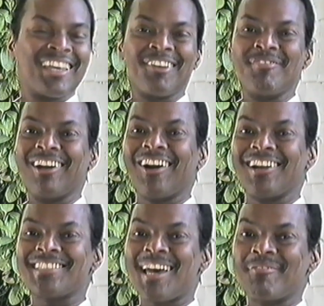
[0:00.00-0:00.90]
give me a
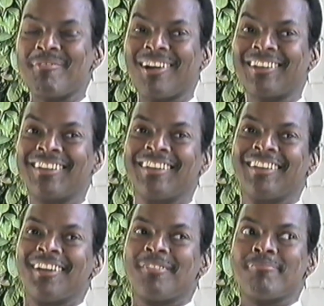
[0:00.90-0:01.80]
hard time about it.
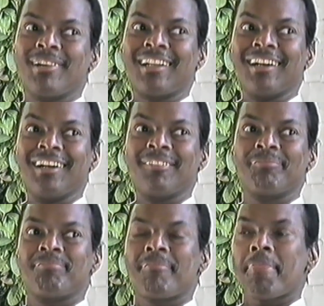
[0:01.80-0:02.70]
But uh,
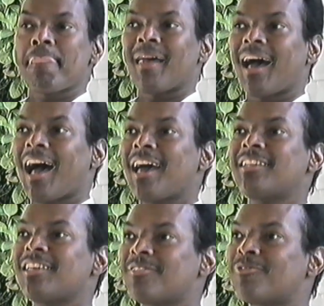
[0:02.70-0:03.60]
I
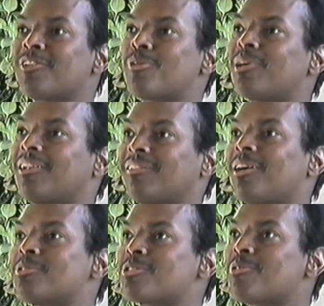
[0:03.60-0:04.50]
did very well.
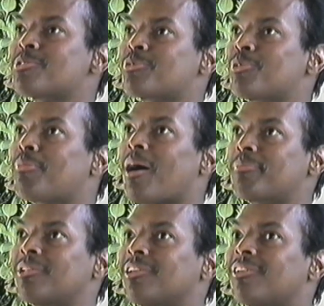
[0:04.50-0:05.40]
I was always real
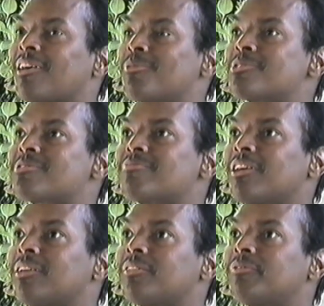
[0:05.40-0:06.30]
popular. I was
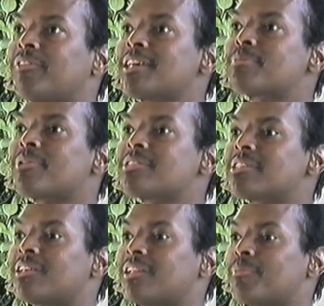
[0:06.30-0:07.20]
uh, vice
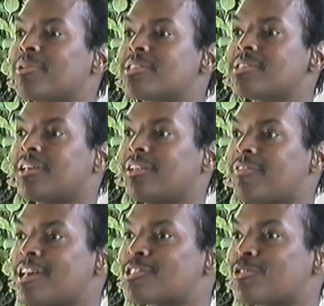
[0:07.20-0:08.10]
president and president of
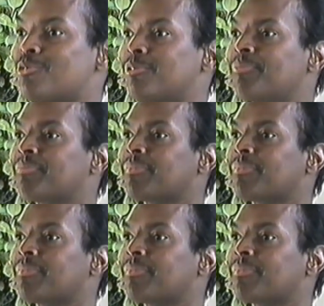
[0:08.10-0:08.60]
that school.